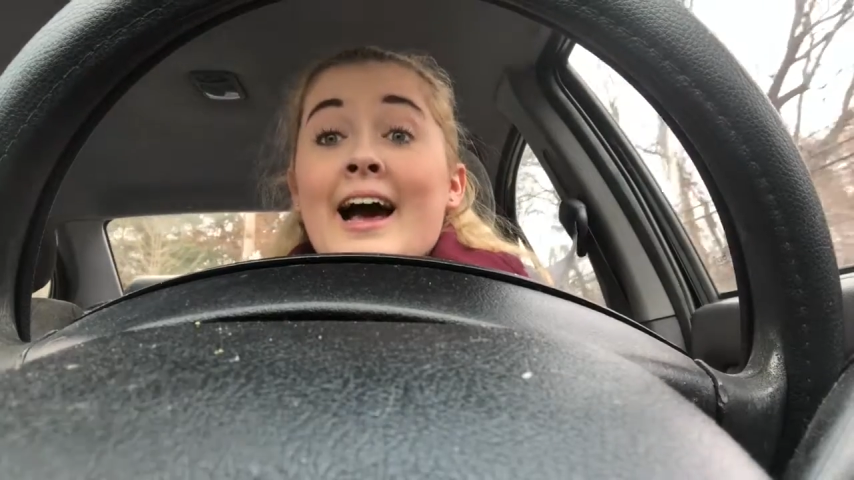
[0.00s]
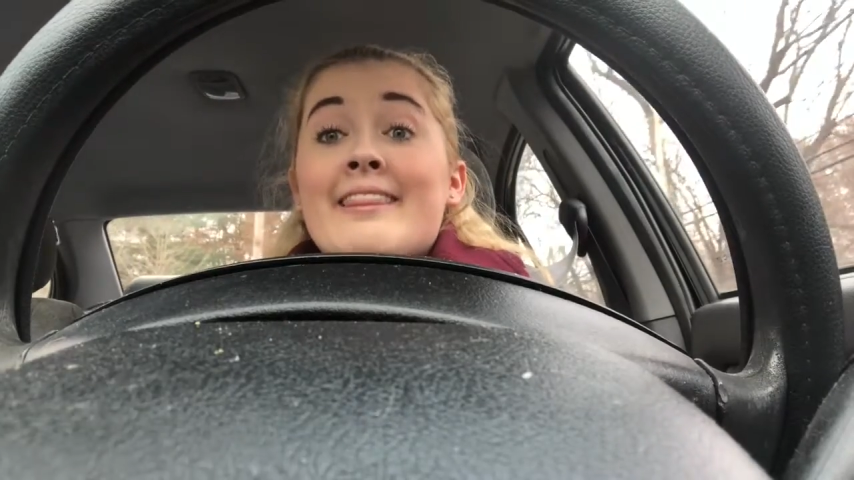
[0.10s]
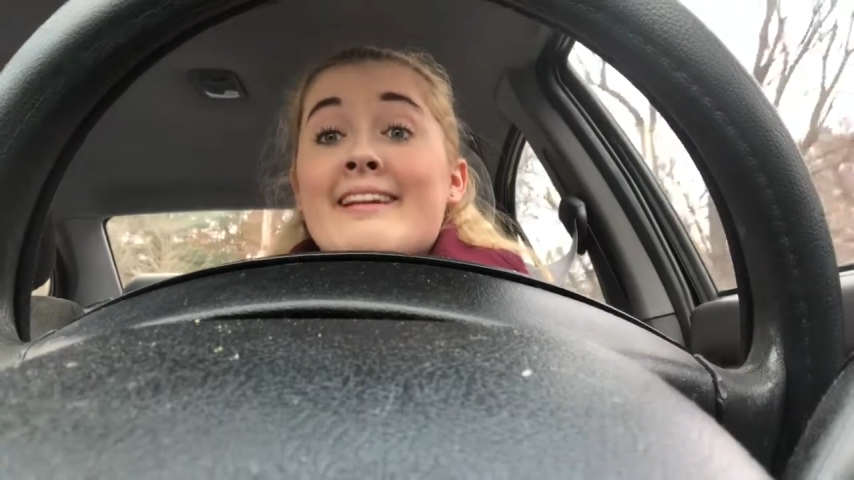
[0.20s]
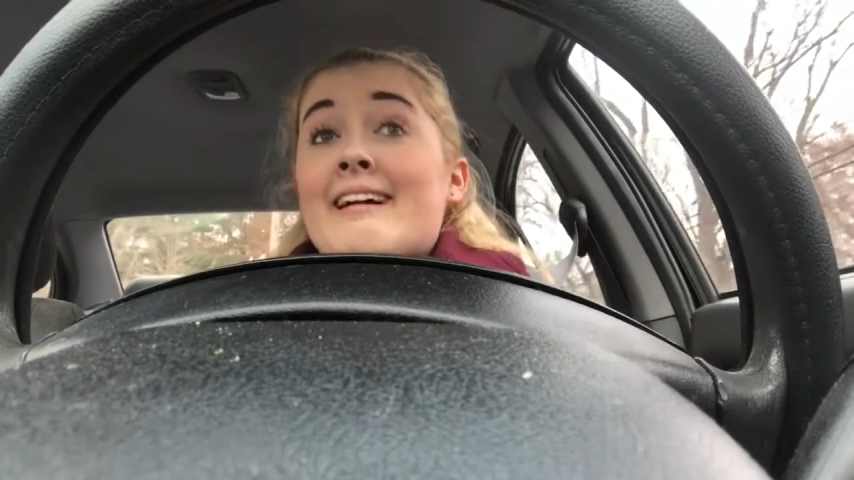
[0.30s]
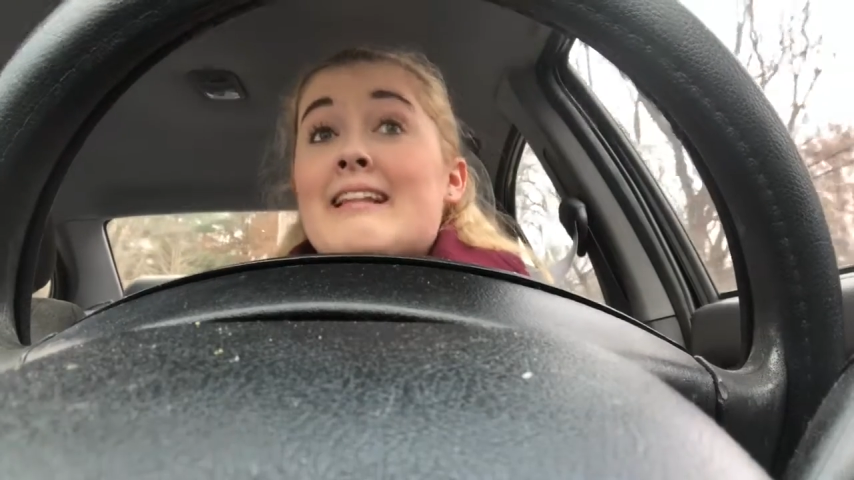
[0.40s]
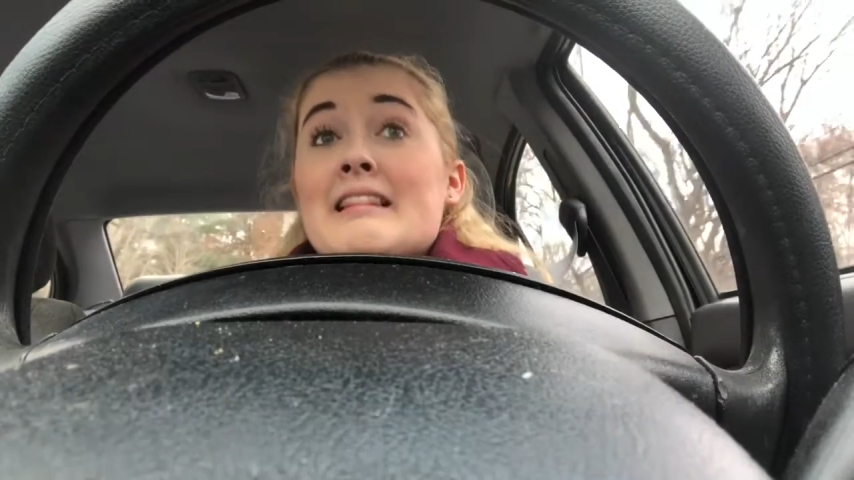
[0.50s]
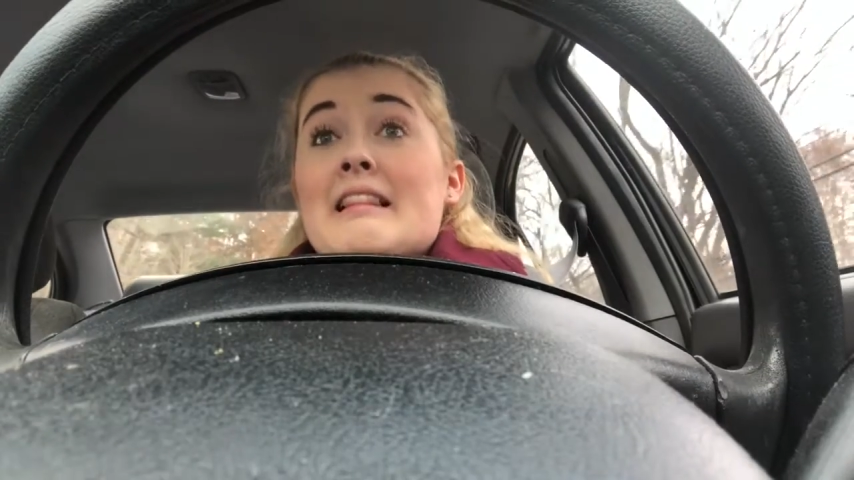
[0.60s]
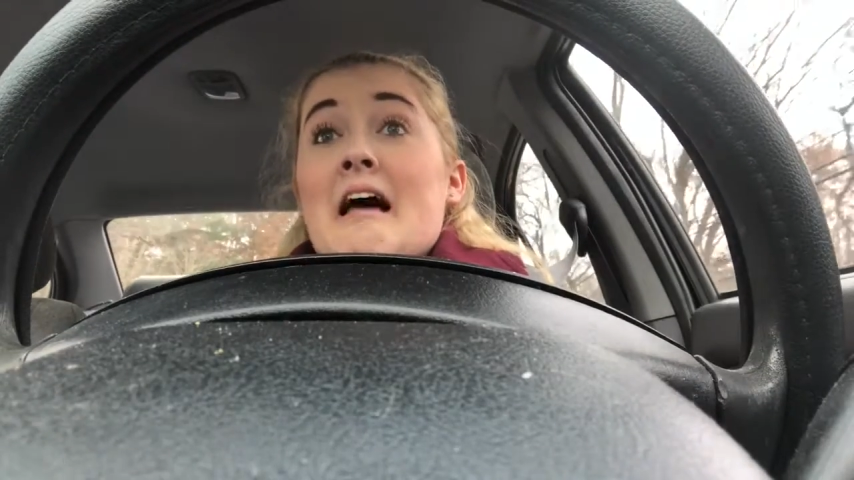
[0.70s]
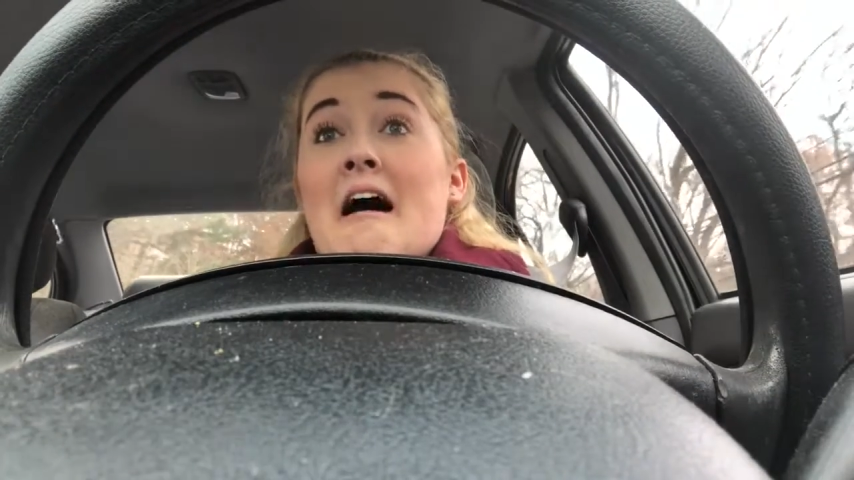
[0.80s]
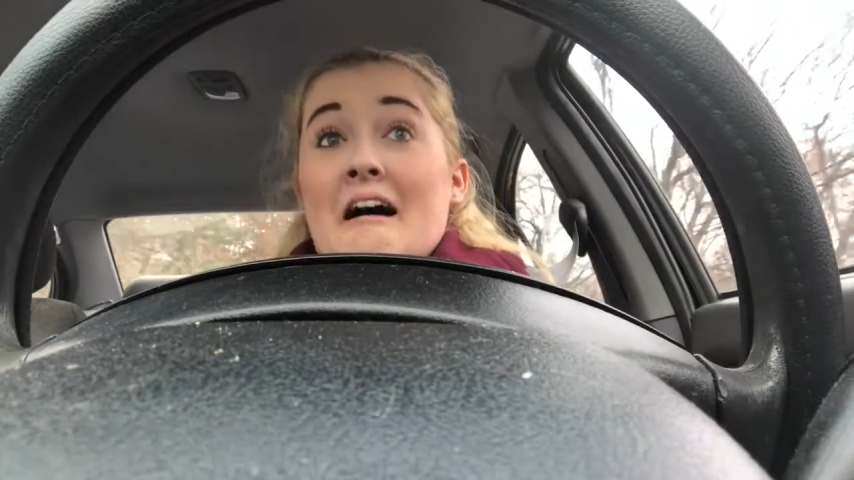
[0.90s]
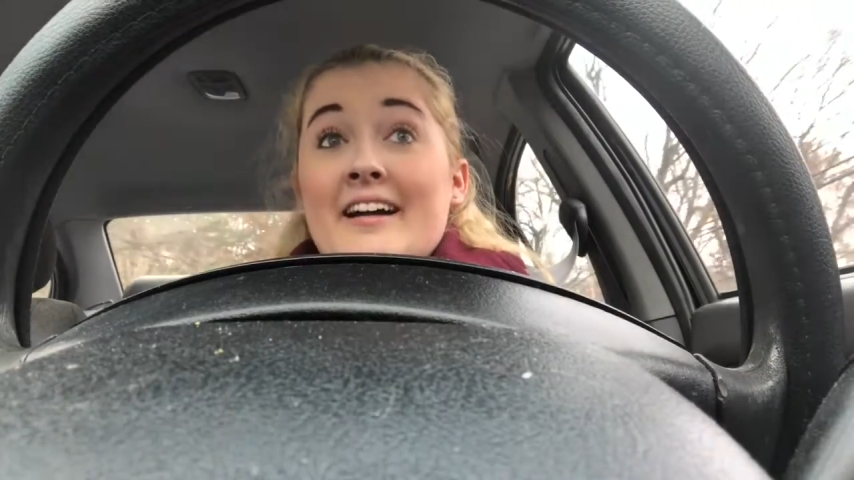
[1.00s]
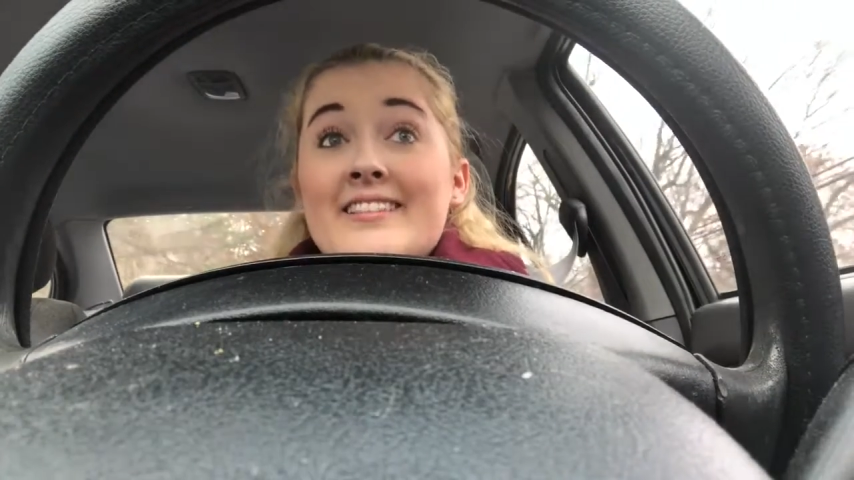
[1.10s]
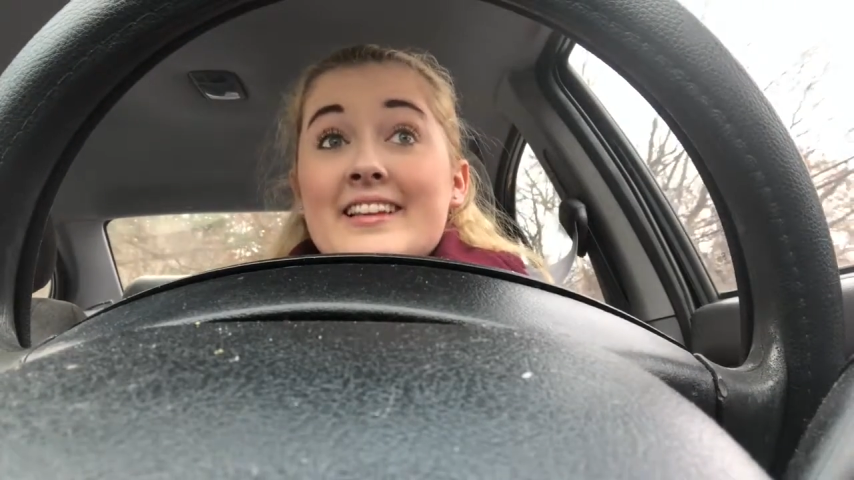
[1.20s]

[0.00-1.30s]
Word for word: I think a lot,